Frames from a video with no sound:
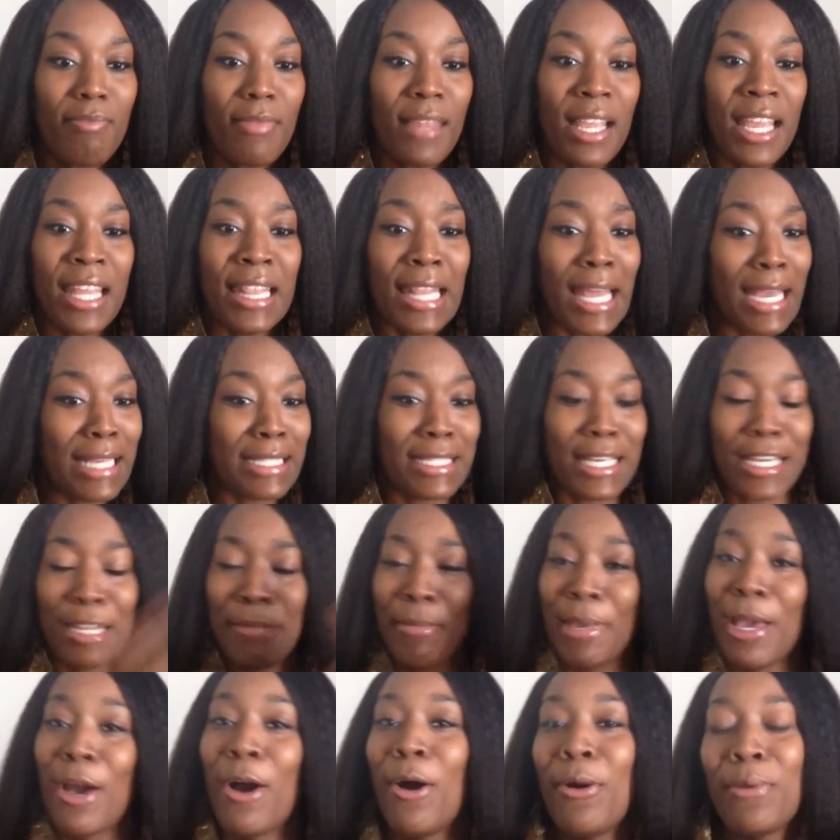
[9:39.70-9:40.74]
And that's going to
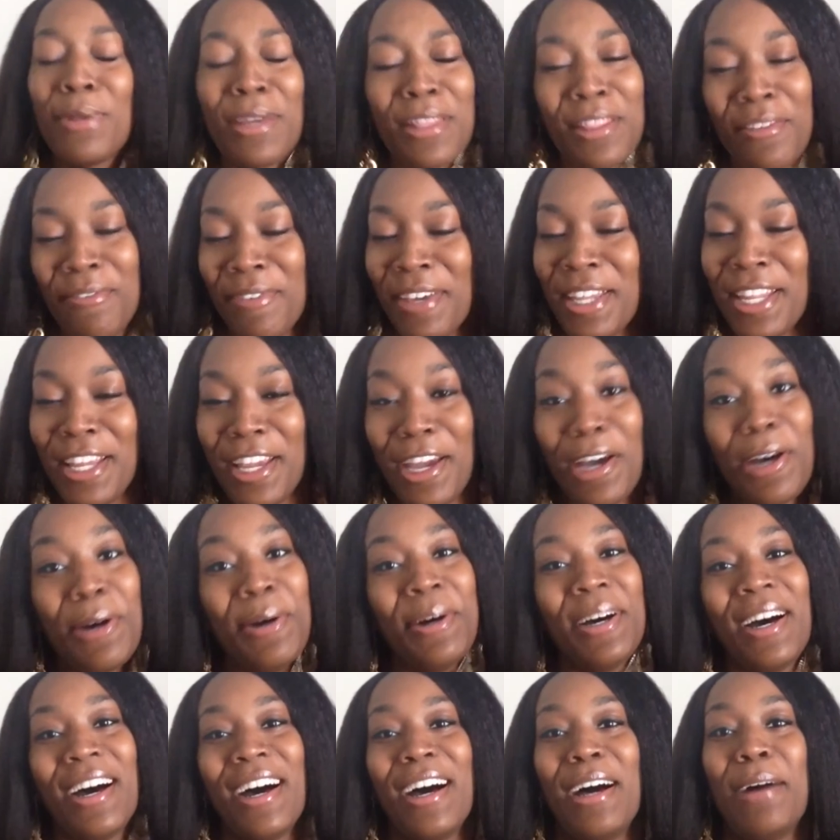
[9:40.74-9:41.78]
be a whole nother video,
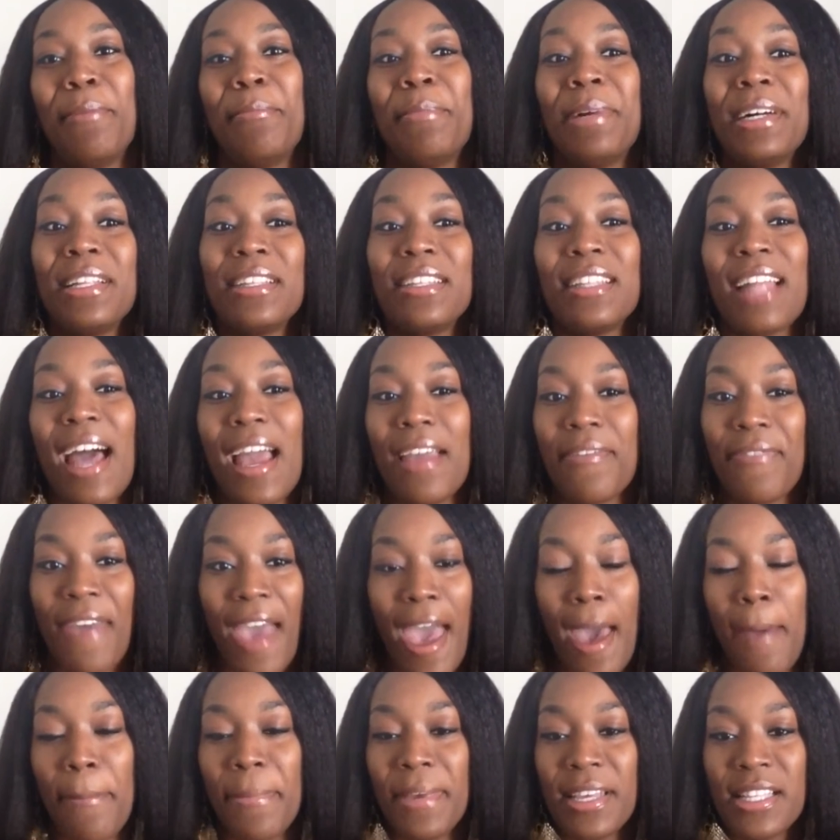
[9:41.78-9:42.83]
but life
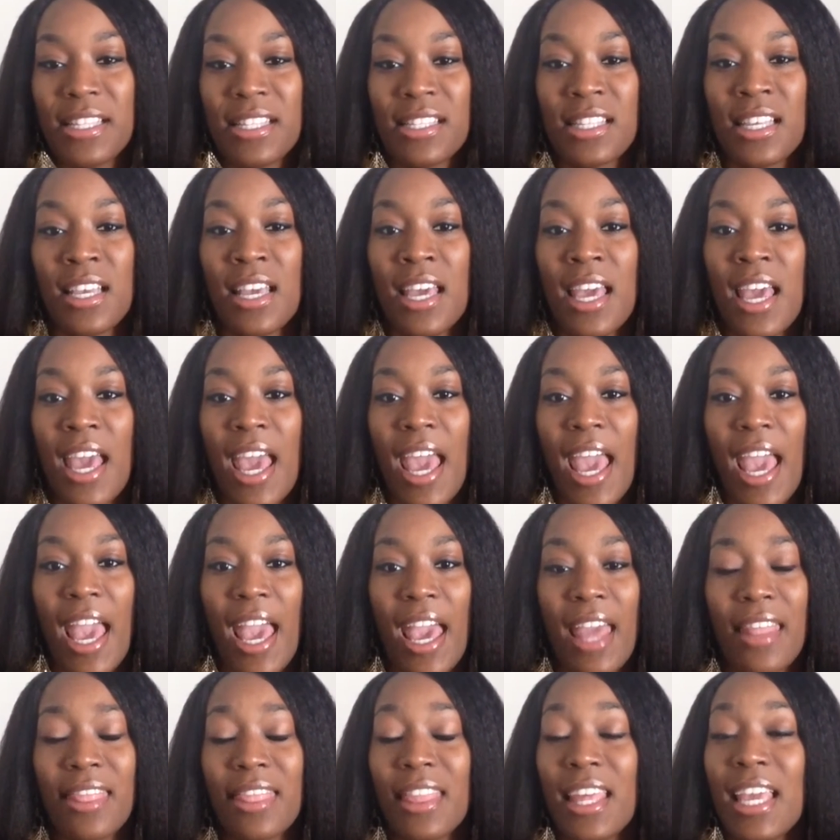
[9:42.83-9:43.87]
happens
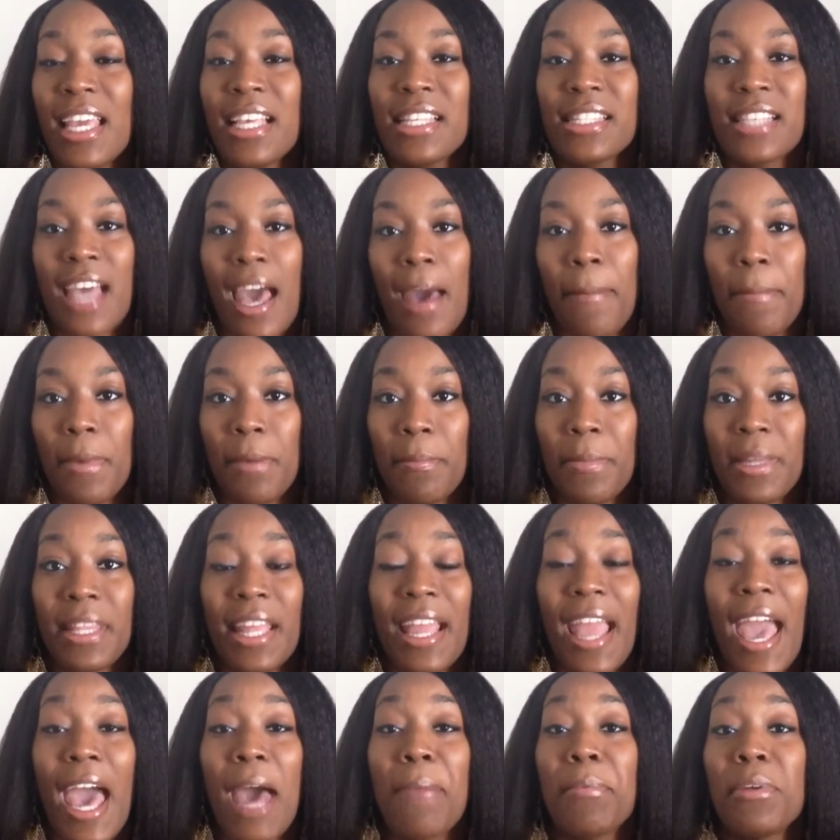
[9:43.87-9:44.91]
and things happen, but they
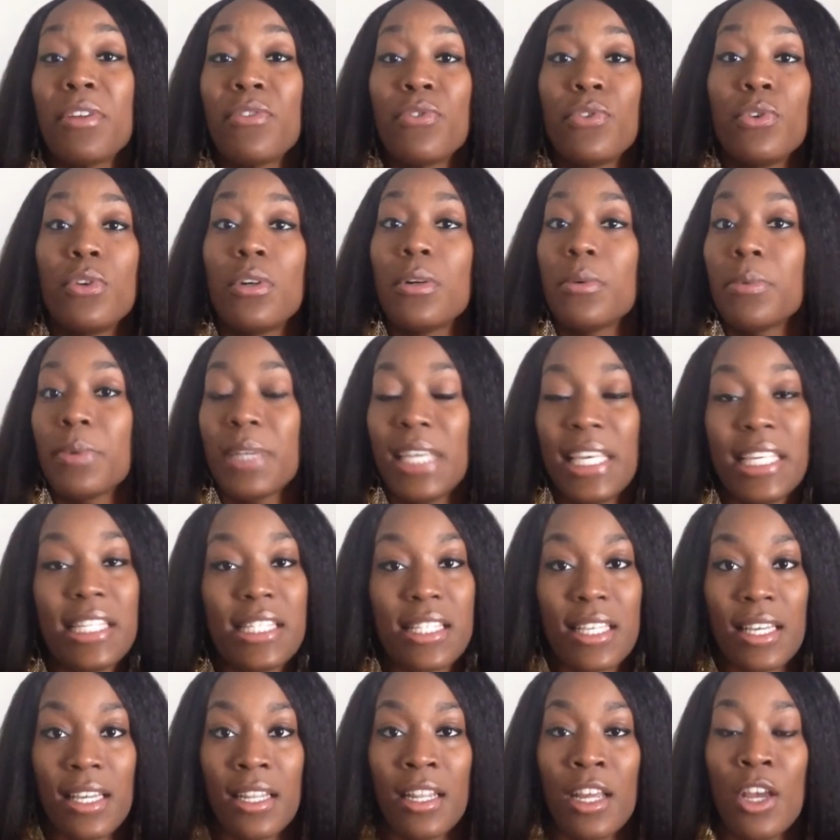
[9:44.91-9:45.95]
happen for a
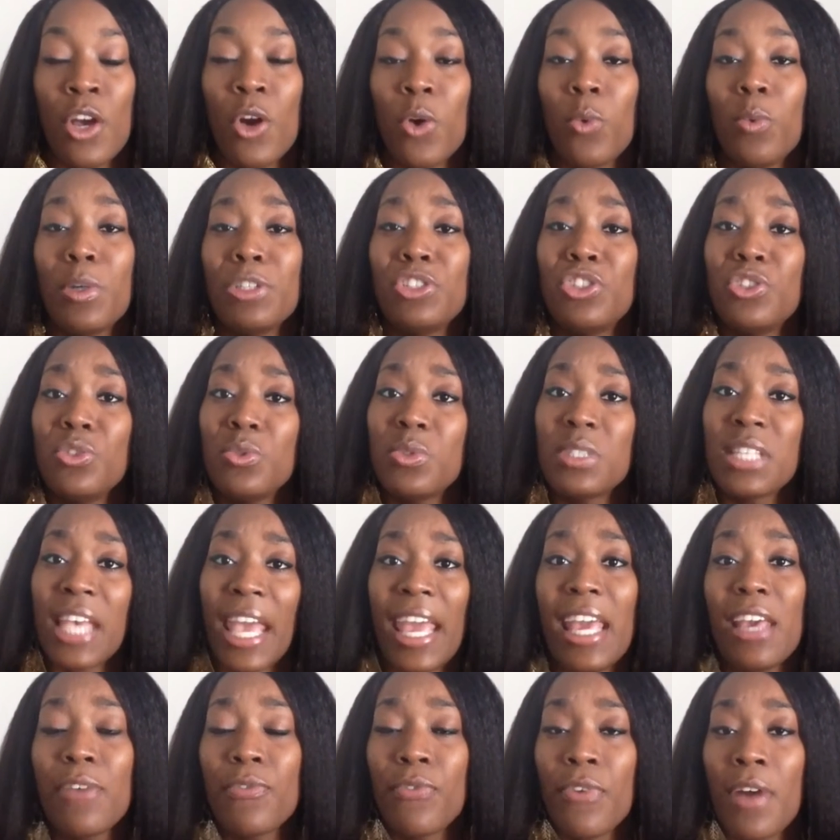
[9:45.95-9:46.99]
reason. What you
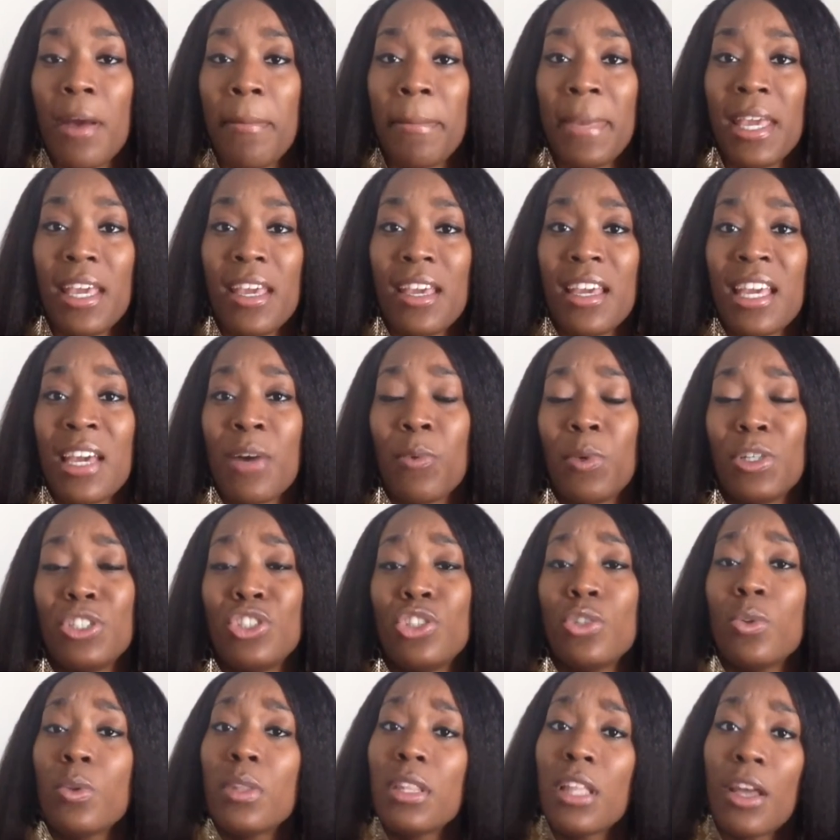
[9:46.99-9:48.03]
take from it, what
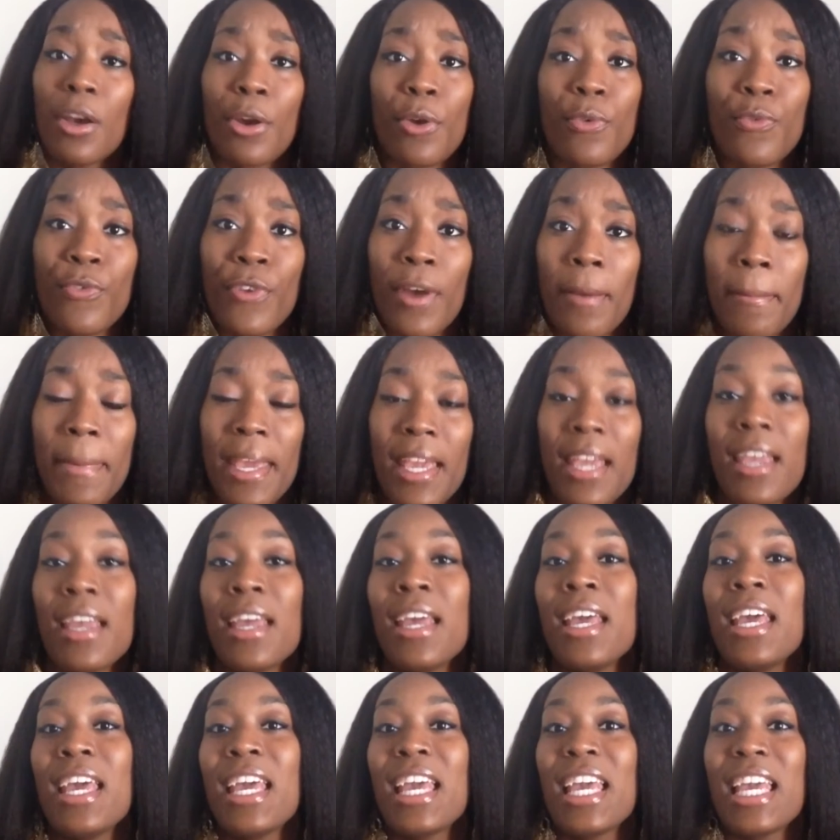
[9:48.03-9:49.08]
you learn from it,
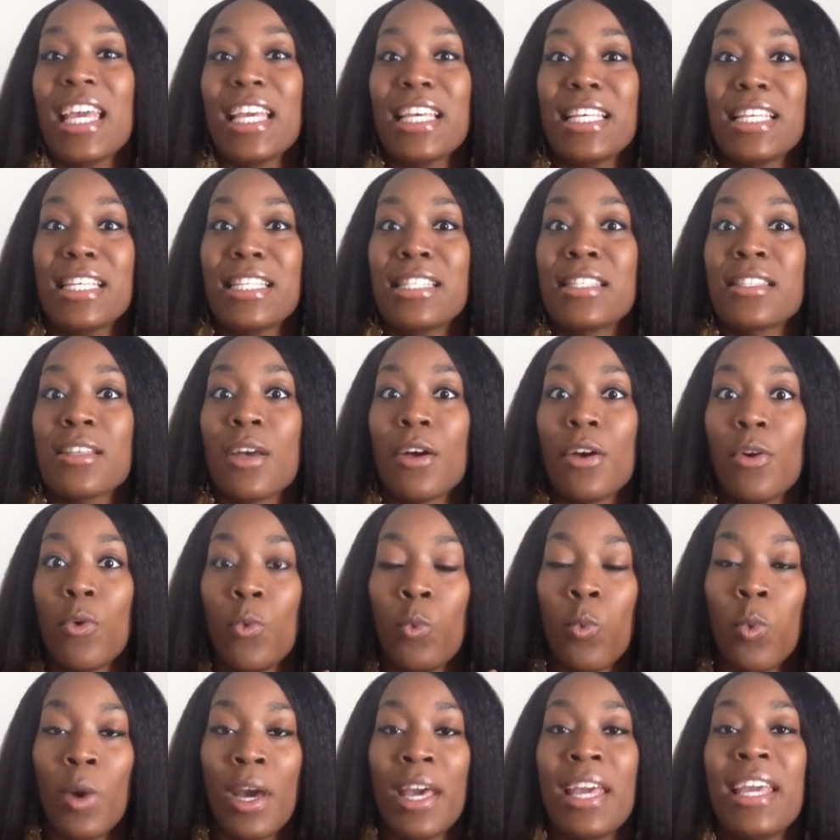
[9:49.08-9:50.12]
is
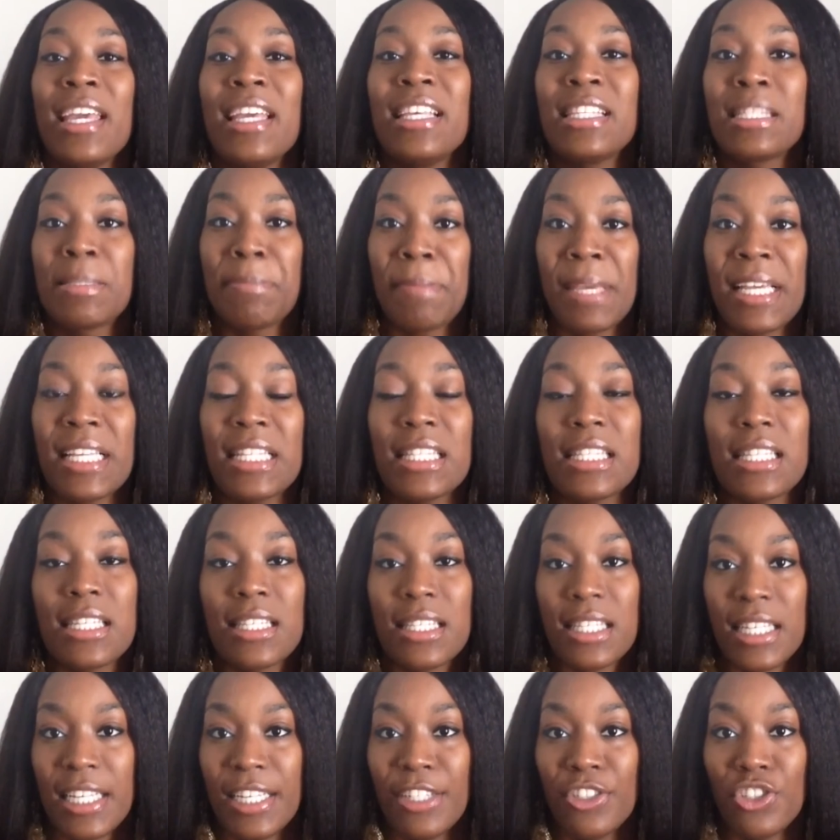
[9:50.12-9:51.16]
what it's meant to
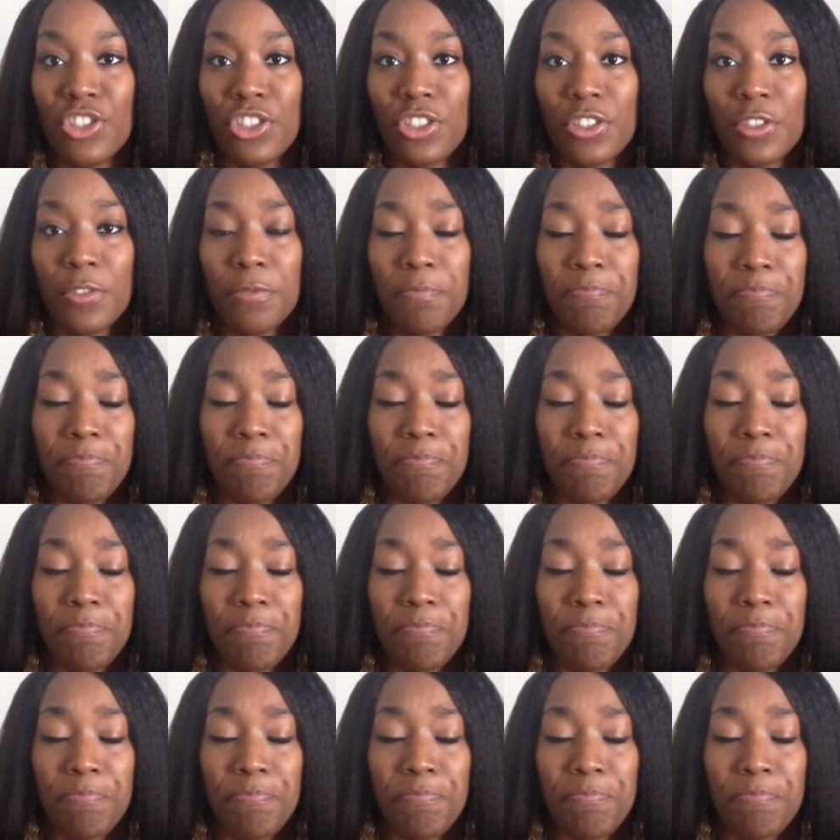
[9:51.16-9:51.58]
teach you.